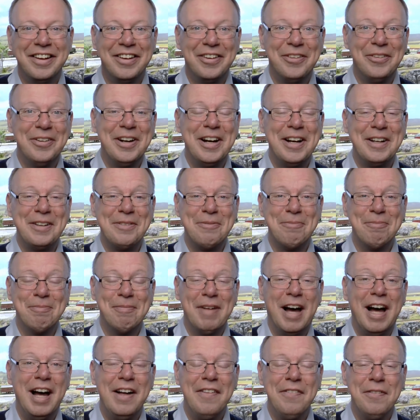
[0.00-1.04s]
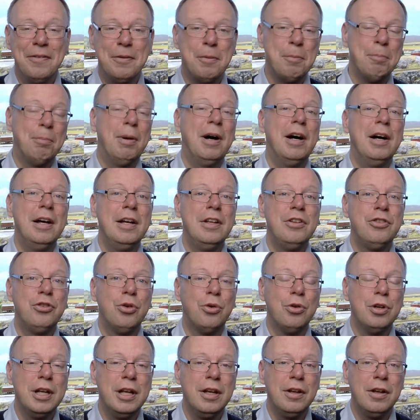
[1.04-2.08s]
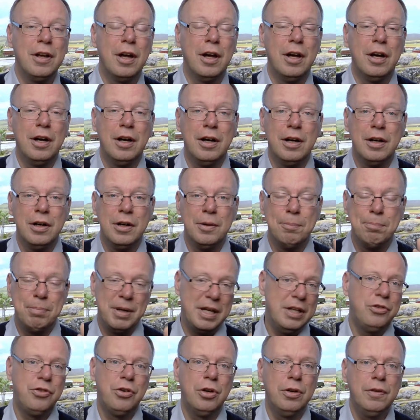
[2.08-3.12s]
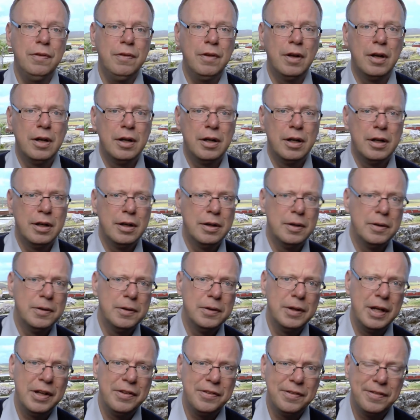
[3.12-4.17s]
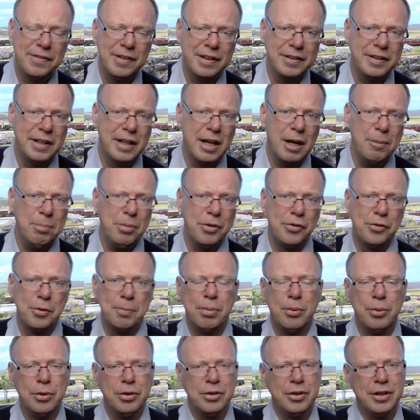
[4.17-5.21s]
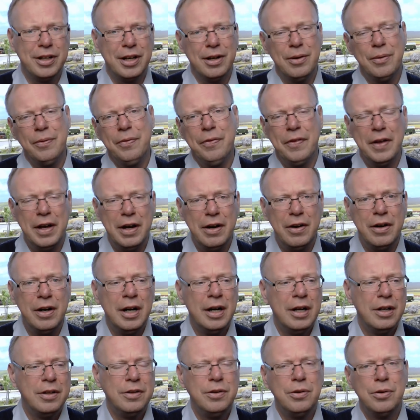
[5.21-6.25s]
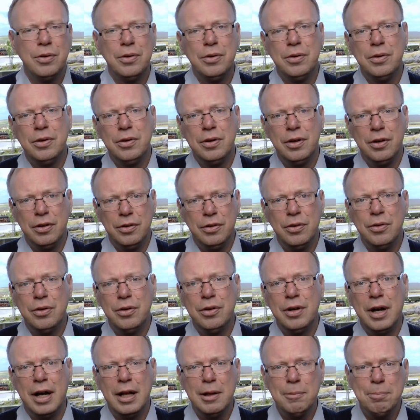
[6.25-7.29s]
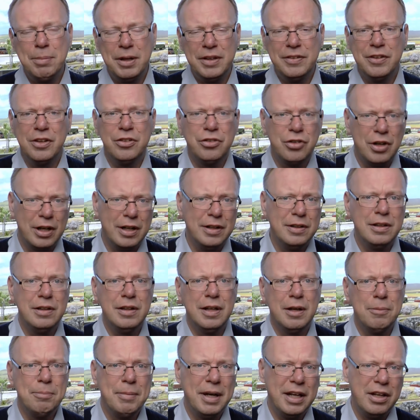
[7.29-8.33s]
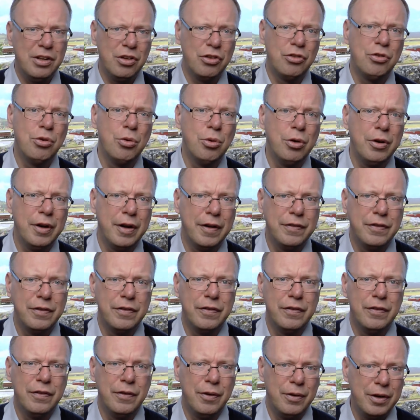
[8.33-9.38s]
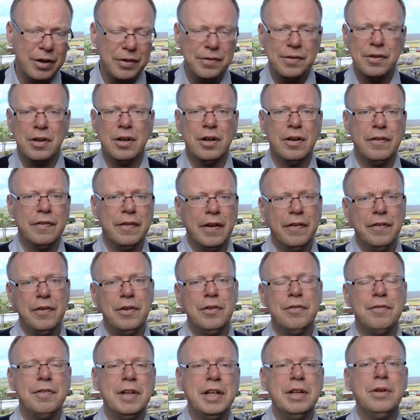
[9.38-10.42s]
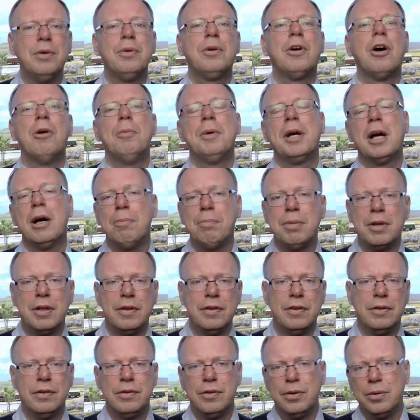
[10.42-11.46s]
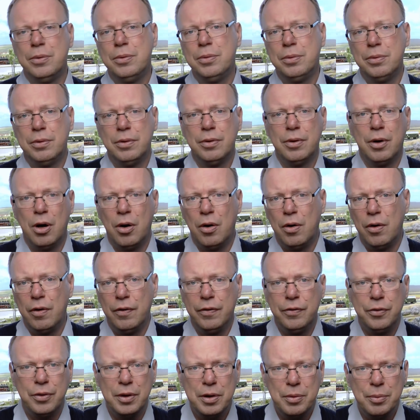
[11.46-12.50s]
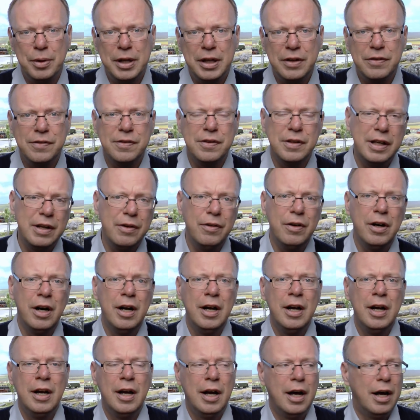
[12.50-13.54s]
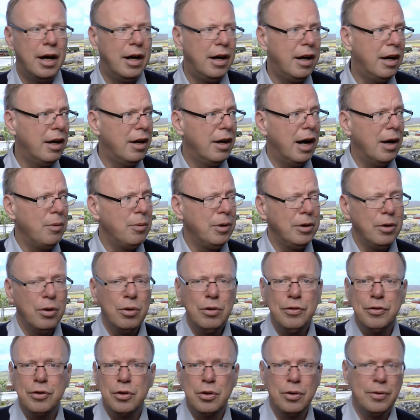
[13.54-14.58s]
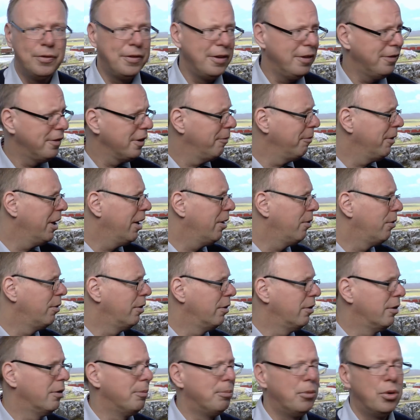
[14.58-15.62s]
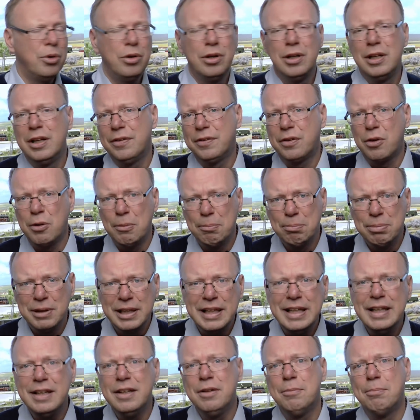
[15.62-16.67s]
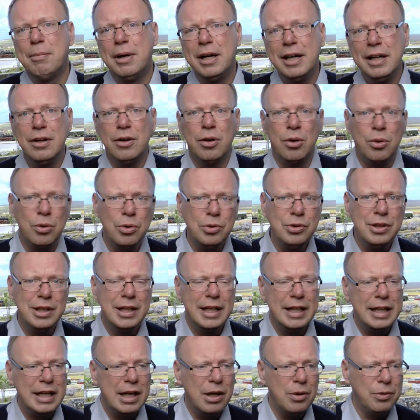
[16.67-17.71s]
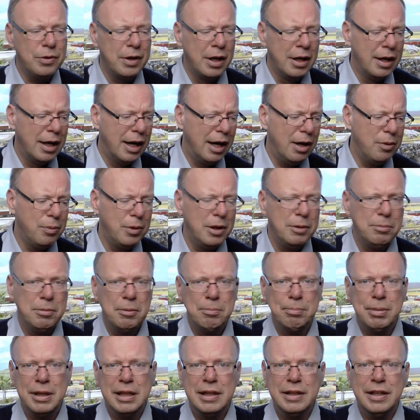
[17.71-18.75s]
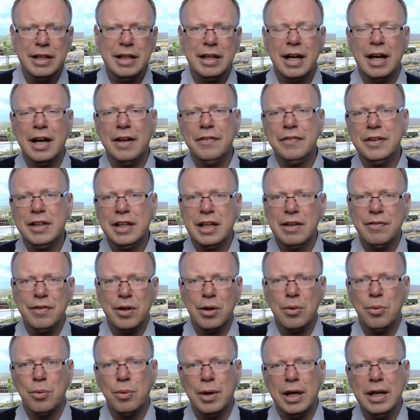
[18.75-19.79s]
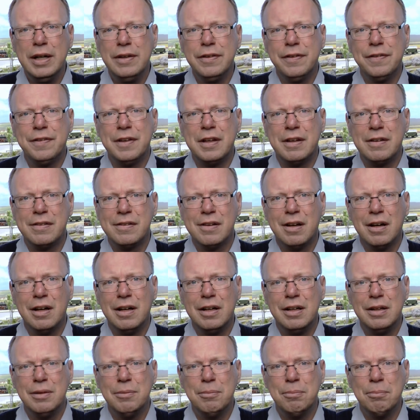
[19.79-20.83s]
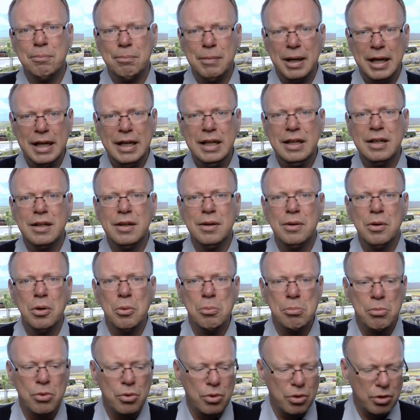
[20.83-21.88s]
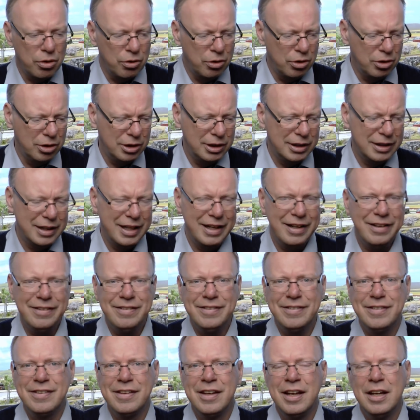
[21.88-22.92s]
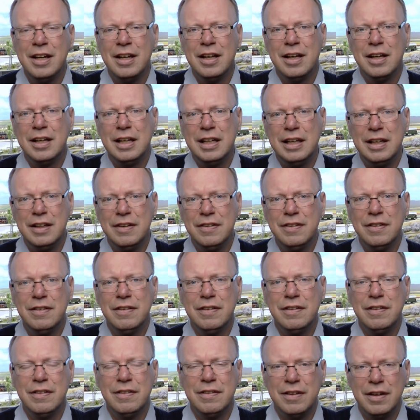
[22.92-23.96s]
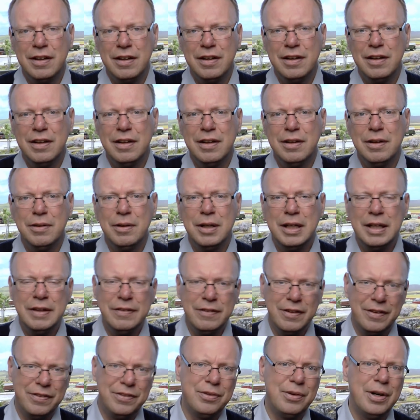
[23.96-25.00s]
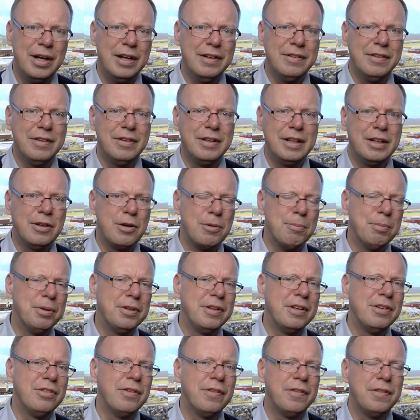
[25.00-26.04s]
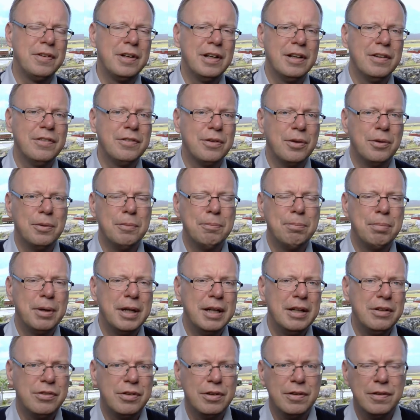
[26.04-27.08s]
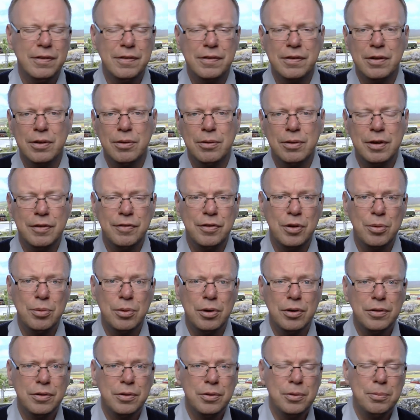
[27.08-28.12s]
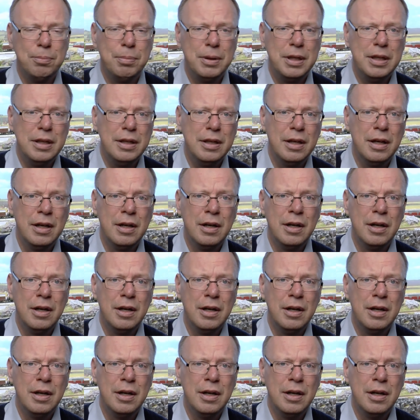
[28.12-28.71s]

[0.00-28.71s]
Alright, and by joining uh, Patreon, Uh, and setting up a support account there, you're you're helping the channel and making sure that there is another video coming up in two or three weeks here. Uh, I will also, since I'm now uh, more or less completed my own layout, I will be building and giving away the things I make more or less in the in the thread and in competition threads on Patreon. So if you want to be